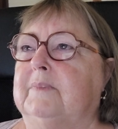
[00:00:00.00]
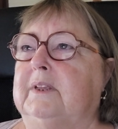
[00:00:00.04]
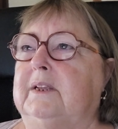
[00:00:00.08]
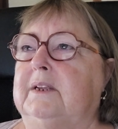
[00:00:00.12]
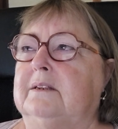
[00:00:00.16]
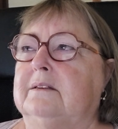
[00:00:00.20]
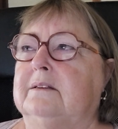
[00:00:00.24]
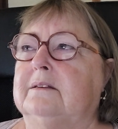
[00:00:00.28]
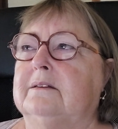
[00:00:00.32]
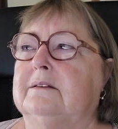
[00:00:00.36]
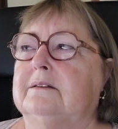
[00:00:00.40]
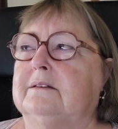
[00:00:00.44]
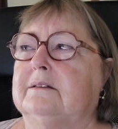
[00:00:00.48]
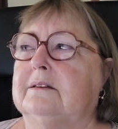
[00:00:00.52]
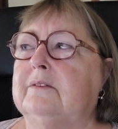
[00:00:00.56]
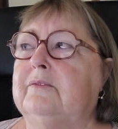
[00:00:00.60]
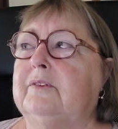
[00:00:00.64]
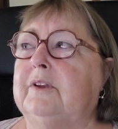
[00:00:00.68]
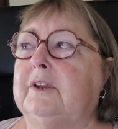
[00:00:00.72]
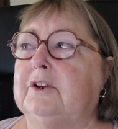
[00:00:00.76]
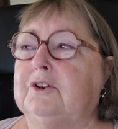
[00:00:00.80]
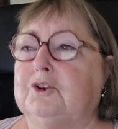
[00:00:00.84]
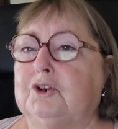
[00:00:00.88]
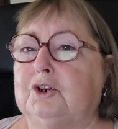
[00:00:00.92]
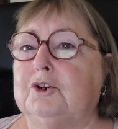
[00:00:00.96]
It's a
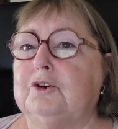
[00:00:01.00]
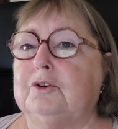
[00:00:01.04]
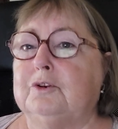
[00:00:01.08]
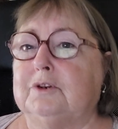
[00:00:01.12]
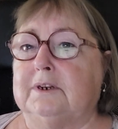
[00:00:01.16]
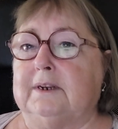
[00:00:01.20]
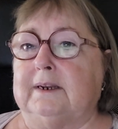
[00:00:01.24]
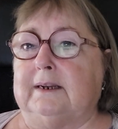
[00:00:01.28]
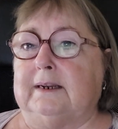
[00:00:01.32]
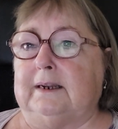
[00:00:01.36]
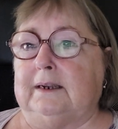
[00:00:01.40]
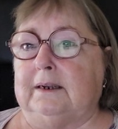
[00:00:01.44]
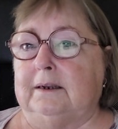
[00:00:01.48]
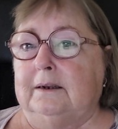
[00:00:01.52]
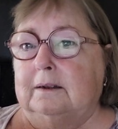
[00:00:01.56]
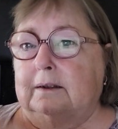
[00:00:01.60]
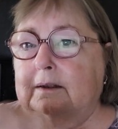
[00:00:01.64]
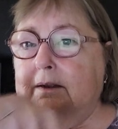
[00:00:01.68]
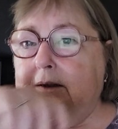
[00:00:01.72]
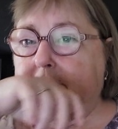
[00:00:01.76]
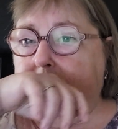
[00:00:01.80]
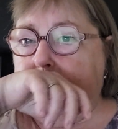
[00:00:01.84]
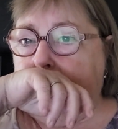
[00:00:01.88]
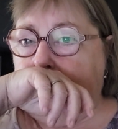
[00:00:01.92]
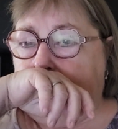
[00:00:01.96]
civic duty.
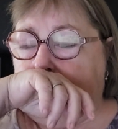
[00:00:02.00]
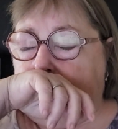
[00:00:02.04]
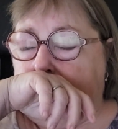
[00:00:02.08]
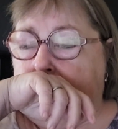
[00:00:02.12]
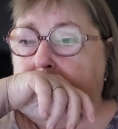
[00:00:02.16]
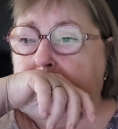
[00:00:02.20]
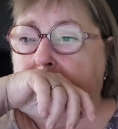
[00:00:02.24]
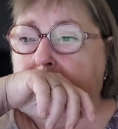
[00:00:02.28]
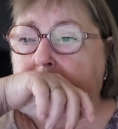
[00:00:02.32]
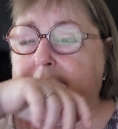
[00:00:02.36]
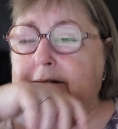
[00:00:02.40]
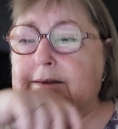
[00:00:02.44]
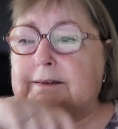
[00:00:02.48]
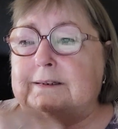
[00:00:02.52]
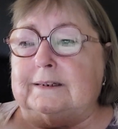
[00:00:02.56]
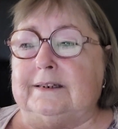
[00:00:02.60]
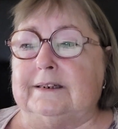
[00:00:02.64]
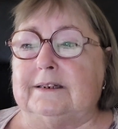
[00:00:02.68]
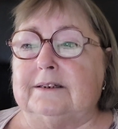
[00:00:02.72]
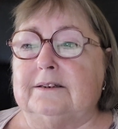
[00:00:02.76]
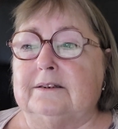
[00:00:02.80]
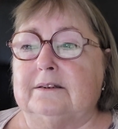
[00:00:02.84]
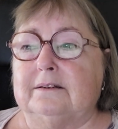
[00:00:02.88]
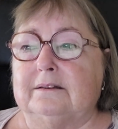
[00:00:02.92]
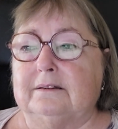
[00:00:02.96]
I think
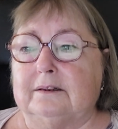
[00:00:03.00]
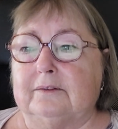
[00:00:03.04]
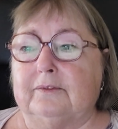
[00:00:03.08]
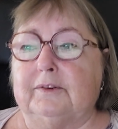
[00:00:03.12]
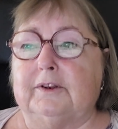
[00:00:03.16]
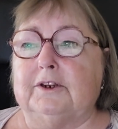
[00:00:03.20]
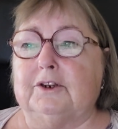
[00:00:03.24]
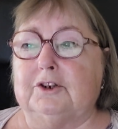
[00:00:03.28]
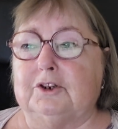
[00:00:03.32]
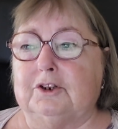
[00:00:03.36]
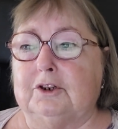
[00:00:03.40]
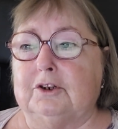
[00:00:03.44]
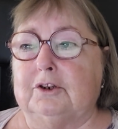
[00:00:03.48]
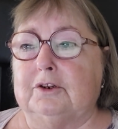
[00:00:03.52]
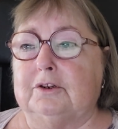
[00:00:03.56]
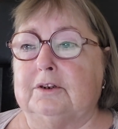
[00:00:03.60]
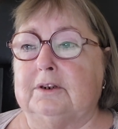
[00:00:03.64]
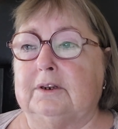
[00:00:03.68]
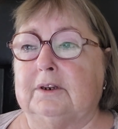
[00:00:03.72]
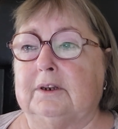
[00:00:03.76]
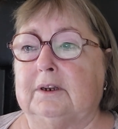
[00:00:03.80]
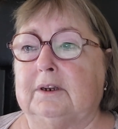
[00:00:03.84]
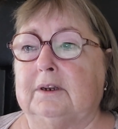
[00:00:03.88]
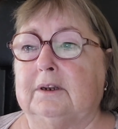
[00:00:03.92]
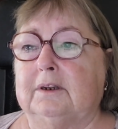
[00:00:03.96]
it's a civic
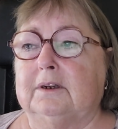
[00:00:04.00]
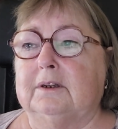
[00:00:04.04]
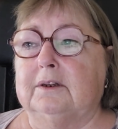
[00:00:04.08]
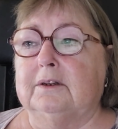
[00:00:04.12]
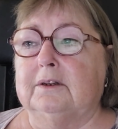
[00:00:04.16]
duty